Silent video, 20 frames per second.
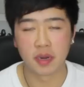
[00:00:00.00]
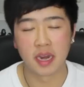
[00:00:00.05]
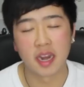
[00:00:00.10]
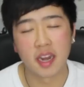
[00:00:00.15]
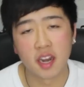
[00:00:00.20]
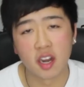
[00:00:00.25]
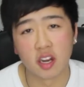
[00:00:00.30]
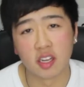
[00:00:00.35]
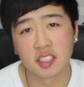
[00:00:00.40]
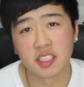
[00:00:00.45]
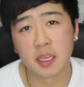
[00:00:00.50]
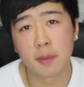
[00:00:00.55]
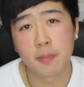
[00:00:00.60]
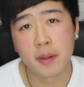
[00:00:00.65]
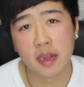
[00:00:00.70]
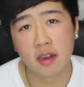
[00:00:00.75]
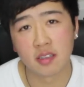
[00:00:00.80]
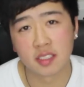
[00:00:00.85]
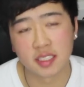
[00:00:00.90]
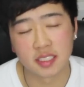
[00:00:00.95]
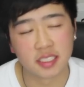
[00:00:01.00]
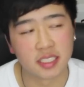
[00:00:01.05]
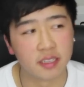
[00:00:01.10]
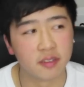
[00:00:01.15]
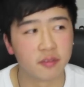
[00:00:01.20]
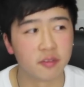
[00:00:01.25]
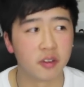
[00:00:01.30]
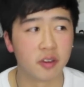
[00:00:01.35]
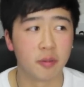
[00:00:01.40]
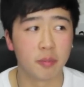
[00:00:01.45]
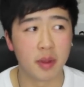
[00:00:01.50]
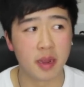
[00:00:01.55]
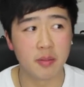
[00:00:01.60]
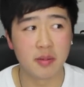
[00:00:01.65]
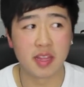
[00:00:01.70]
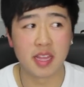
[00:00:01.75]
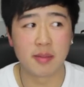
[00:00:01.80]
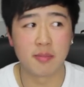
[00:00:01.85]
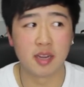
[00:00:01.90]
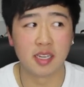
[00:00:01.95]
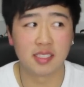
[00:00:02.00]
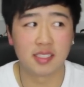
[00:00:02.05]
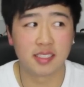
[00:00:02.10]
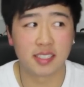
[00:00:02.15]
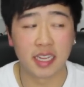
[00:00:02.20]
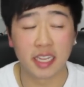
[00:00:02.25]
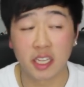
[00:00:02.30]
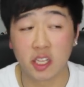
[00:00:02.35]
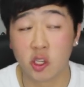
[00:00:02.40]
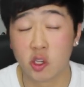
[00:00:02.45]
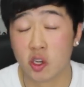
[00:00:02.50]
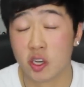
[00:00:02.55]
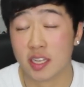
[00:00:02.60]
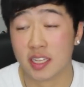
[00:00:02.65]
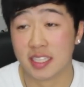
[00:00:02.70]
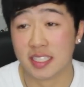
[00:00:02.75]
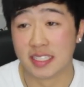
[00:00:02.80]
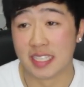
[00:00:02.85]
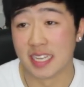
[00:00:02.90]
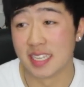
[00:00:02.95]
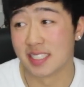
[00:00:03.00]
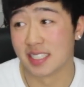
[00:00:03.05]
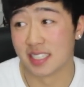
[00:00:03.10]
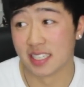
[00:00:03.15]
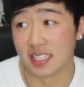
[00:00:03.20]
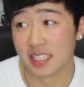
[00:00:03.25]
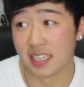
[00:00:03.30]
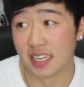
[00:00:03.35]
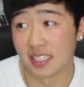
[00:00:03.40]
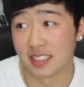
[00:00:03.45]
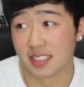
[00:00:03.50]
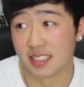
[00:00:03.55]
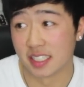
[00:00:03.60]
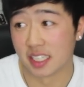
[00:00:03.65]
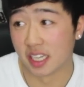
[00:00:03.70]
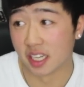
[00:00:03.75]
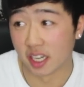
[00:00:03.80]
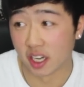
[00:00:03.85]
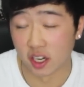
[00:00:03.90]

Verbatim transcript: But I don't know, some parents are different. Maybe they might take you to the desert and next thing you